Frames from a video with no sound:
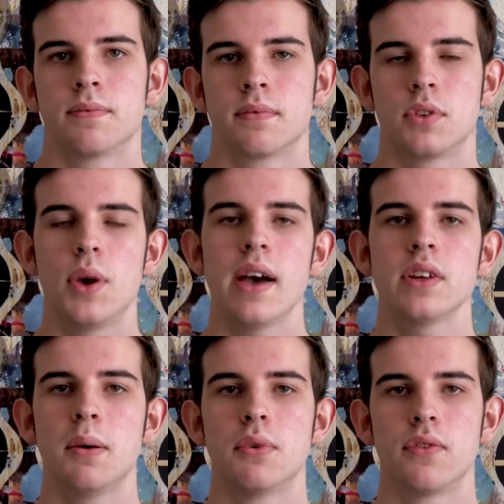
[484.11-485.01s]
You have a
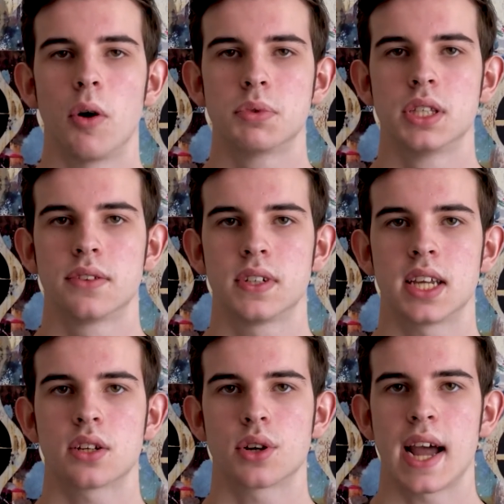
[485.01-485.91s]
number of options for
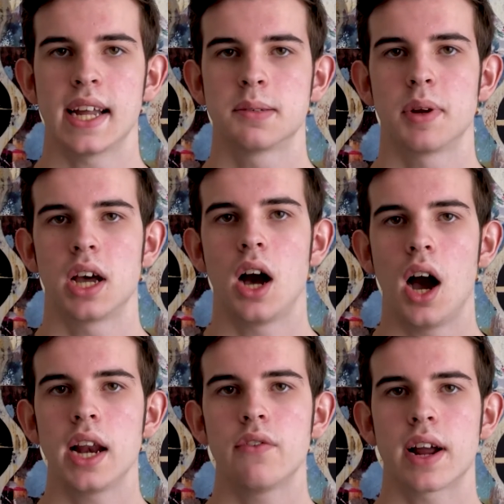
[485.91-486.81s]
TikTok ads, but I
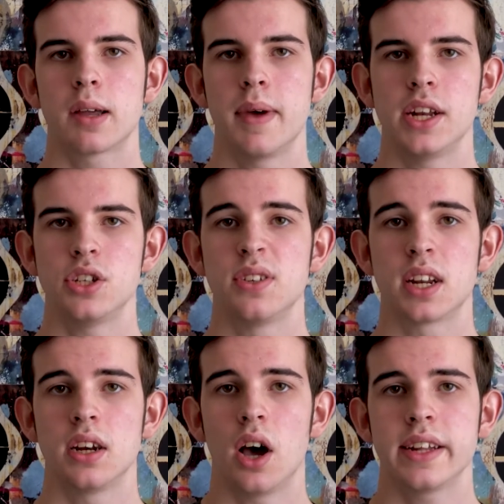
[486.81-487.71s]
highly recommend using
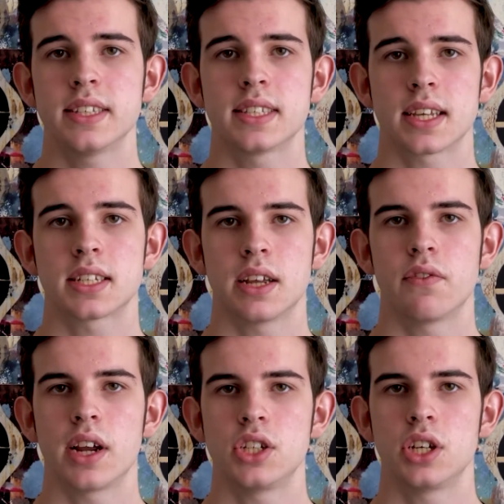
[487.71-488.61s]
9:16
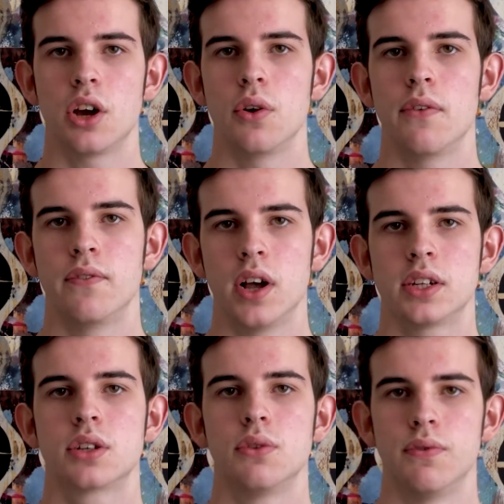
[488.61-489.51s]
ratio
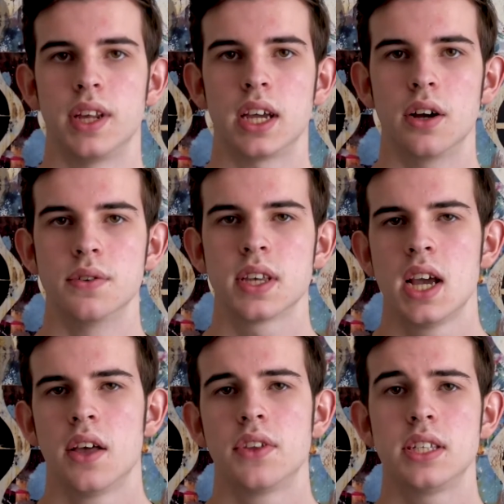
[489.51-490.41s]
vertical videos.
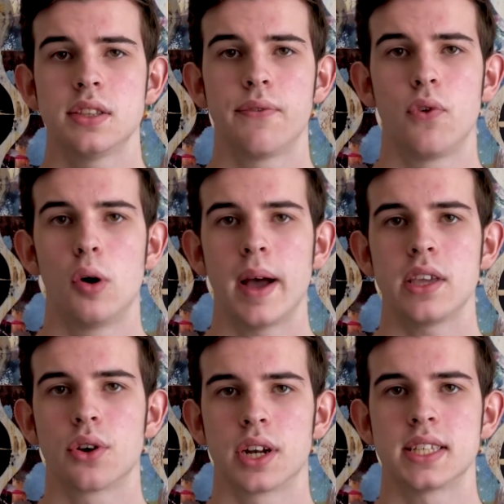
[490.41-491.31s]
This is the format you're
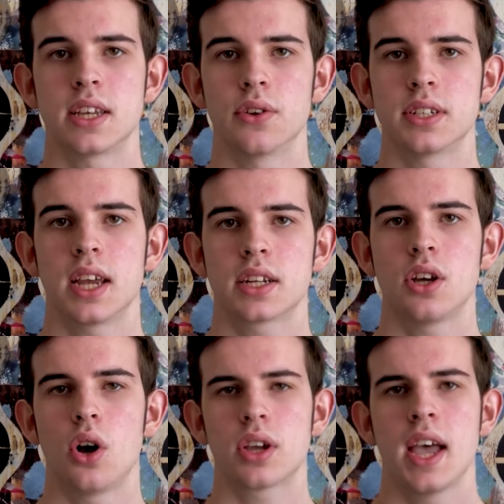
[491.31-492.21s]
going to see on
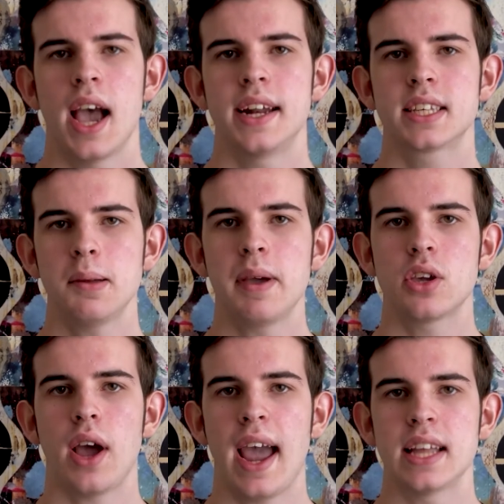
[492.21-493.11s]
TikTok, and it's going to make
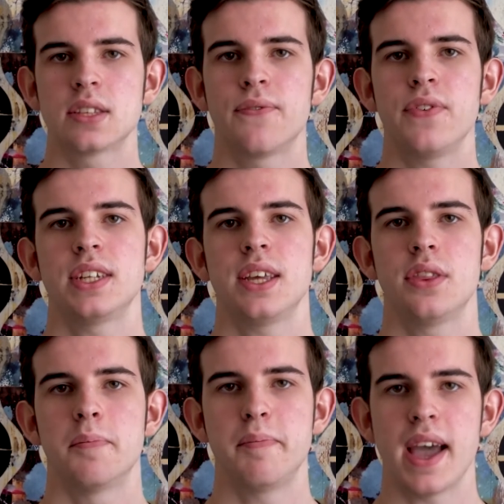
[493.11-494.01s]
your ads fit in the
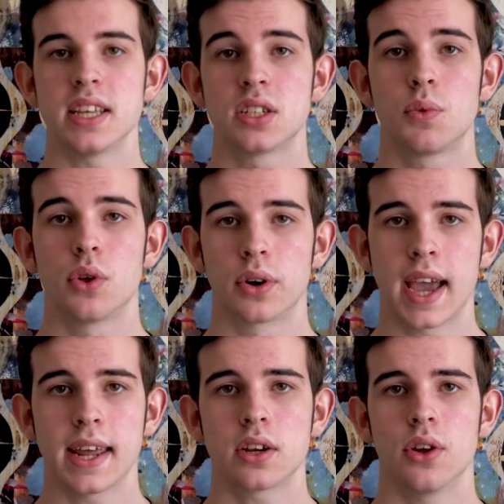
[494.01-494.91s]
best with
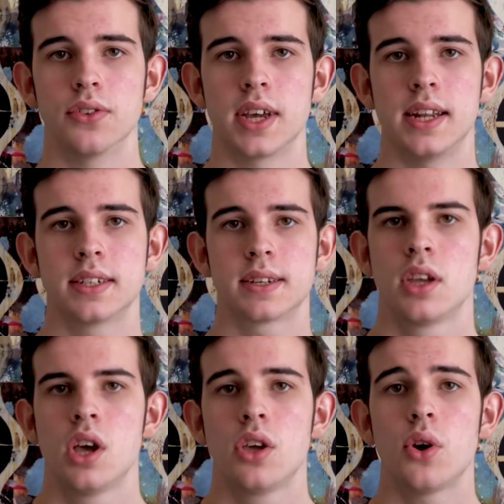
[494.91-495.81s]
organic content.
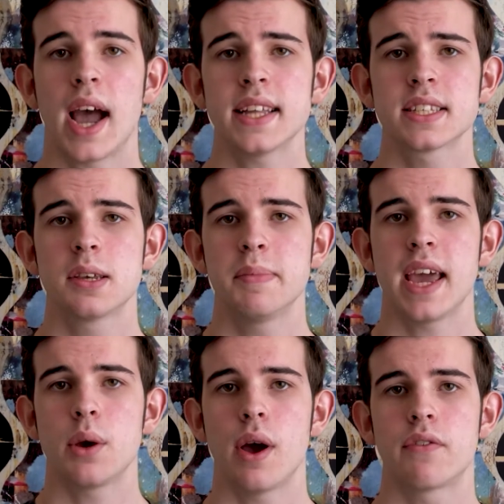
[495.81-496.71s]
Your ads can be
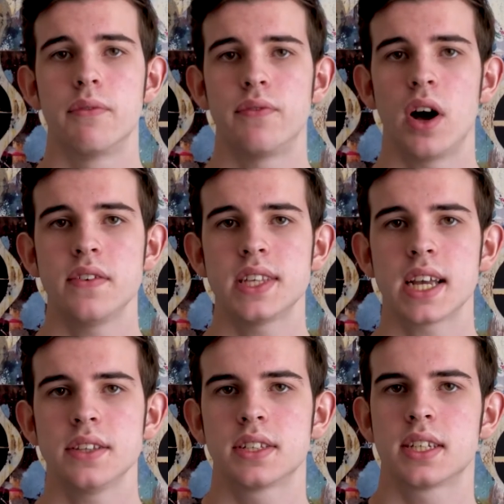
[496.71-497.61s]
anywhere from 5
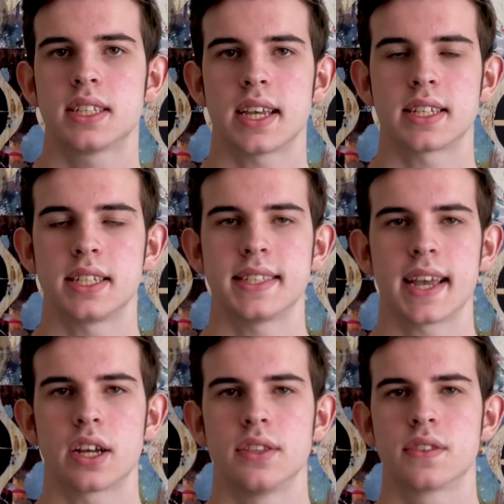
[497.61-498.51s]
seconds to 60
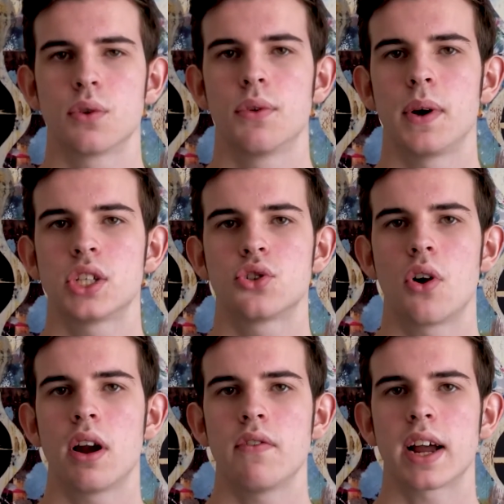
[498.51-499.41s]
seconds, although I
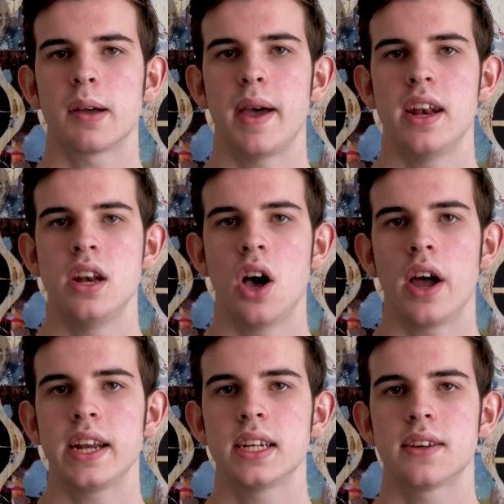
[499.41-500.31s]
strongly recommend
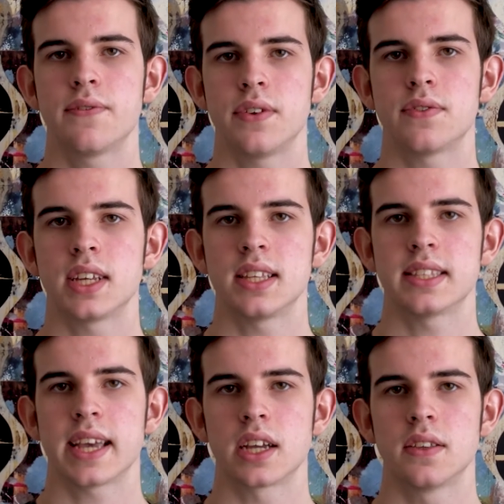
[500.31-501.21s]
9 to 15
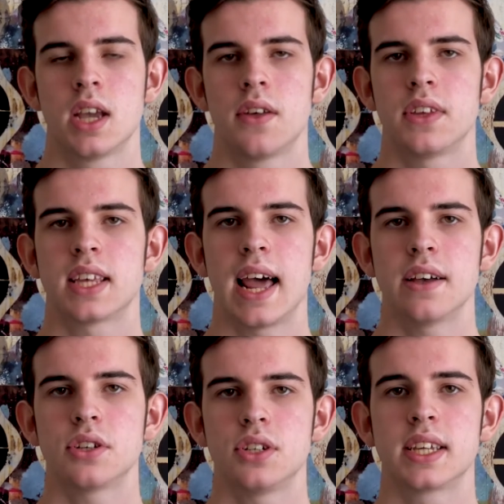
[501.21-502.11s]
seconds. This allows
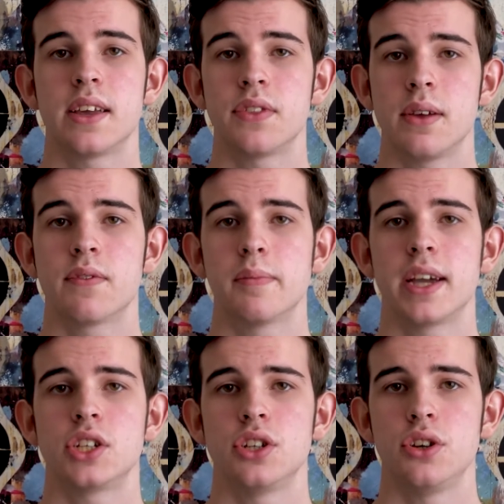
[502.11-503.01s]
you to give the
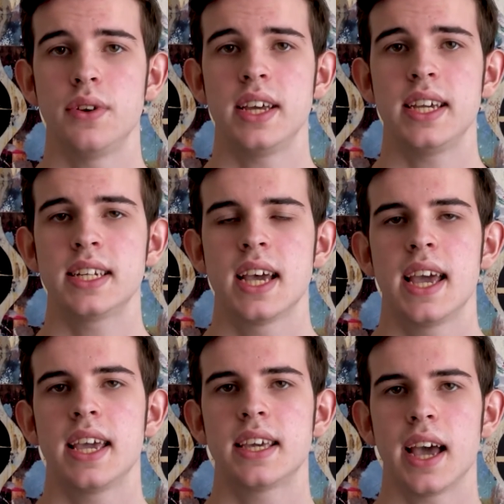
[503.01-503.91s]
information you need,
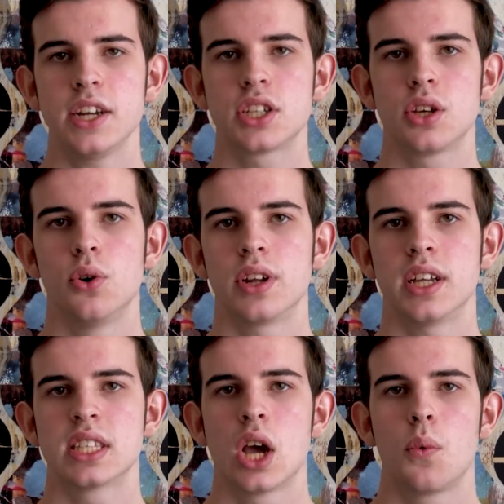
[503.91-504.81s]
engage the
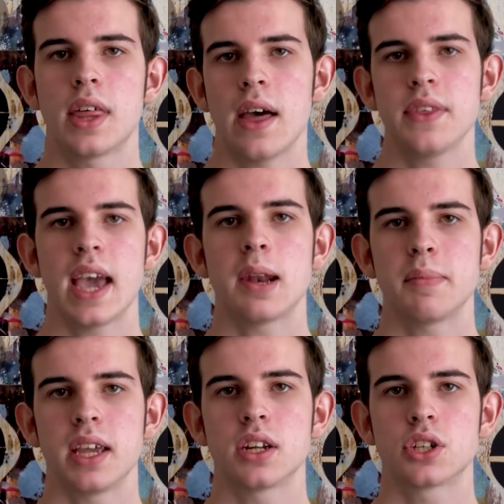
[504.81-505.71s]
audience without the ad
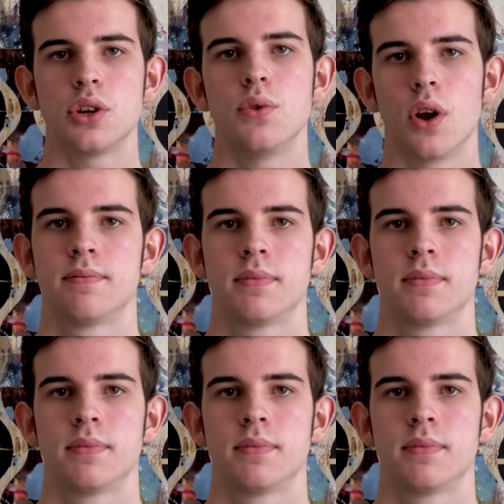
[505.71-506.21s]
being too long.